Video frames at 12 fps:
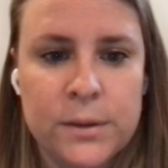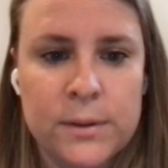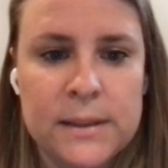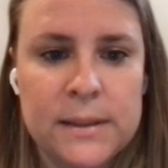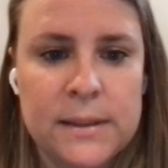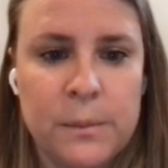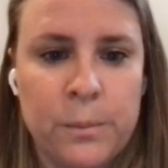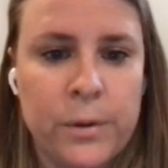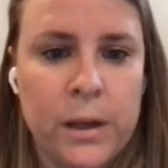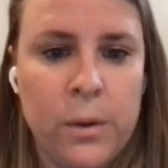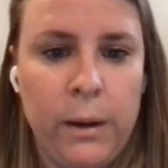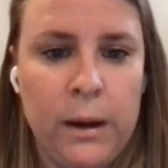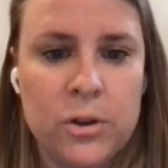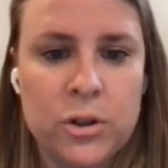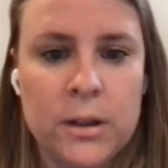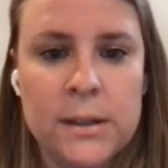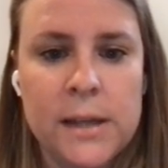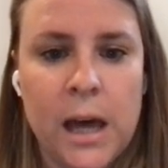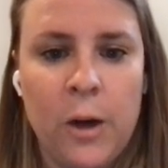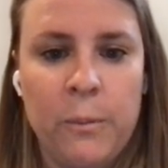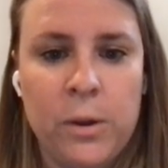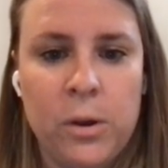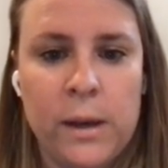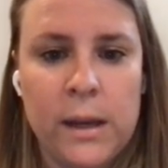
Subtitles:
So it's a simple equation to help you